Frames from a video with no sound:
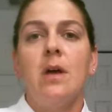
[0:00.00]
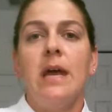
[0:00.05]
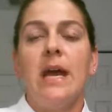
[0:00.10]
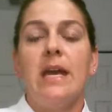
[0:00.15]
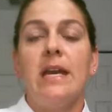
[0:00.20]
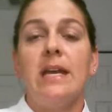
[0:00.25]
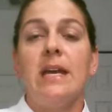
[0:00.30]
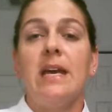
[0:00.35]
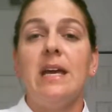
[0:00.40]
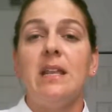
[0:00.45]

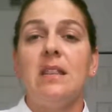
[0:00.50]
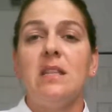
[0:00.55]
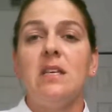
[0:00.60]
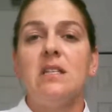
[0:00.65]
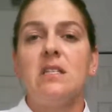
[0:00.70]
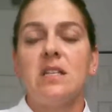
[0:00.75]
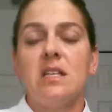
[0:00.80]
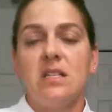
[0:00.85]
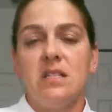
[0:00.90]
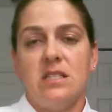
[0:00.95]
And in
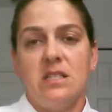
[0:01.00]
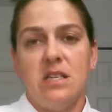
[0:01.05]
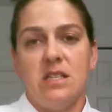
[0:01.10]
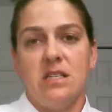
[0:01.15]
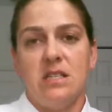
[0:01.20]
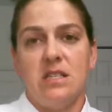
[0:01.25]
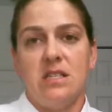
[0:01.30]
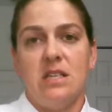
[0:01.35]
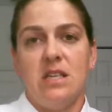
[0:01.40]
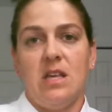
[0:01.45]
this
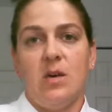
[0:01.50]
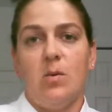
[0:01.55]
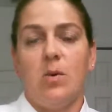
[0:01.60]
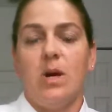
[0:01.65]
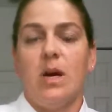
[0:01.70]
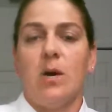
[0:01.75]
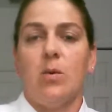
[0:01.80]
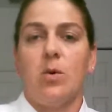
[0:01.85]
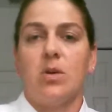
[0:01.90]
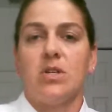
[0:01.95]
consistency that
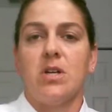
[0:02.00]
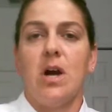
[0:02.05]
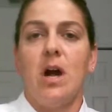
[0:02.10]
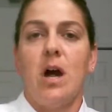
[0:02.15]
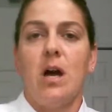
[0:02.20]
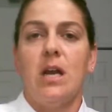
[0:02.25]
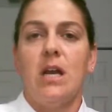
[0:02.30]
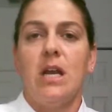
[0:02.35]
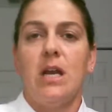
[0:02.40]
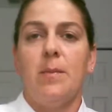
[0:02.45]
we're
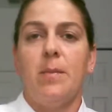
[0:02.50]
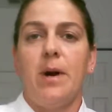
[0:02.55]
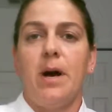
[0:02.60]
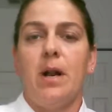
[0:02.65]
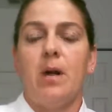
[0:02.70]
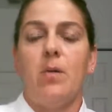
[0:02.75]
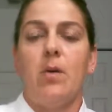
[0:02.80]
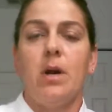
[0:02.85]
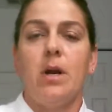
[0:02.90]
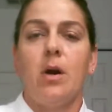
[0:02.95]
talking
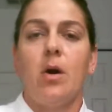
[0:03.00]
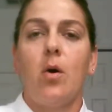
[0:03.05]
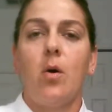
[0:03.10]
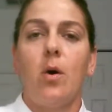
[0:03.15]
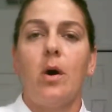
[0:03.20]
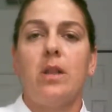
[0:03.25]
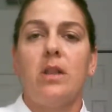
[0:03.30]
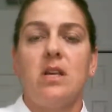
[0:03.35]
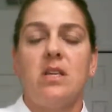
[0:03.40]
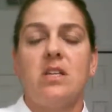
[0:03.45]
about, I want to
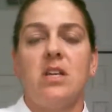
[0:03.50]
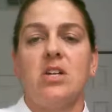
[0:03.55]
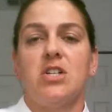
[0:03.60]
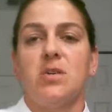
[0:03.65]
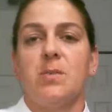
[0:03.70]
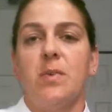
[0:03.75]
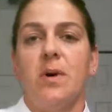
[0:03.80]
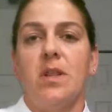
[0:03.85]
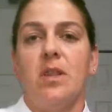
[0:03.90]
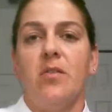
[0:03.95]
quickly touch
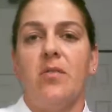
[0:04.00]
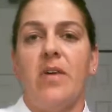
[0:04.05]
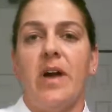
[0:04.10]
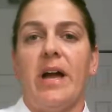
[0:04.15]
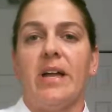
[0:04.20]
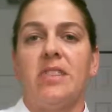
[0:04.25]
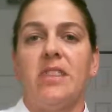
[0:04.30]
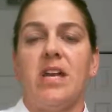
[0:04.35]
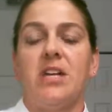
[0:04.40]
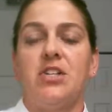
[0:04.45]
upon the
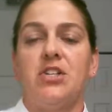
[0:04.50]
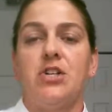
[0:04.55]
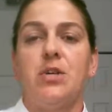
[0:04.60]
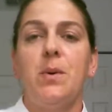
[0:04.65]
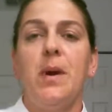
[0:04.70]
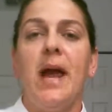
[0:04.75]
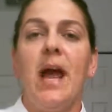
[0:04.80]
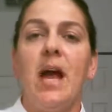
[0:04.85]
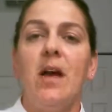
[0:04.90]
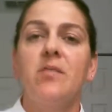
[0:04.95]
fact that you
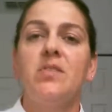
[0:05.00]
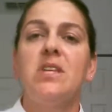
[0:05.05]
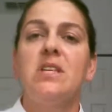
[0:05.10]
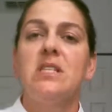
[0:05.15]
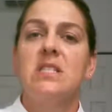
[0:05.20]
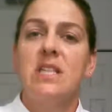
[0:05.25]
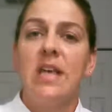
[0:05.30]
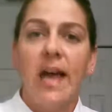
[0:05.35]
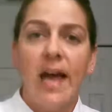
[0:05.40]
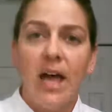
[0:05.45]
have to
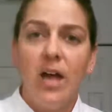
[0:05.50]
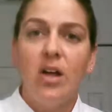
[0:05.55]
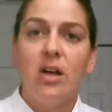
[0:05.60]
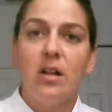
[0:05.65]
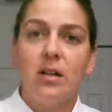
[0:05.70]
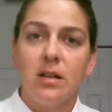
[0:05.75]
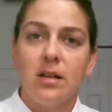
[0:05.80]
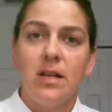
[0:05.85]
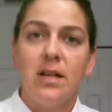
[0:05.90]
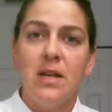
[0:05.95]

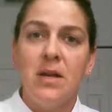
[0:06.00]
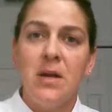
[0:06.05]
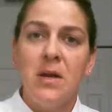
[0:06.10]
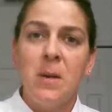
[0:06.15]
tell